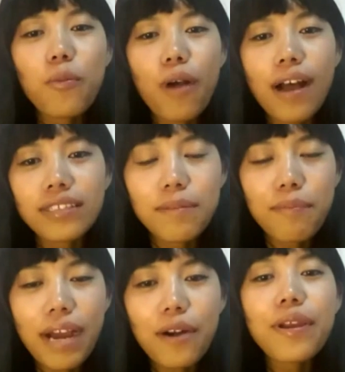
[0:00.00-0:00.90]
want to
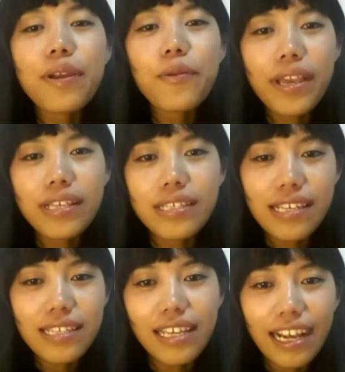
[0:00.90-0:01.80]
marry with
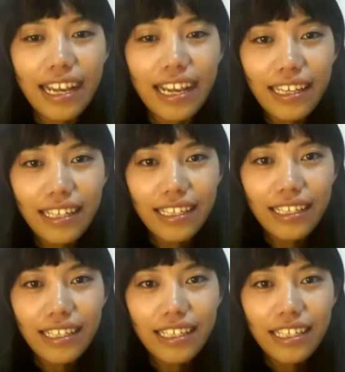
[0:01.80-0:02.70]
this guy.
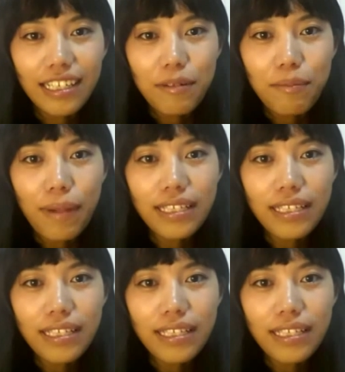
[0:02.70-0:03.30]
But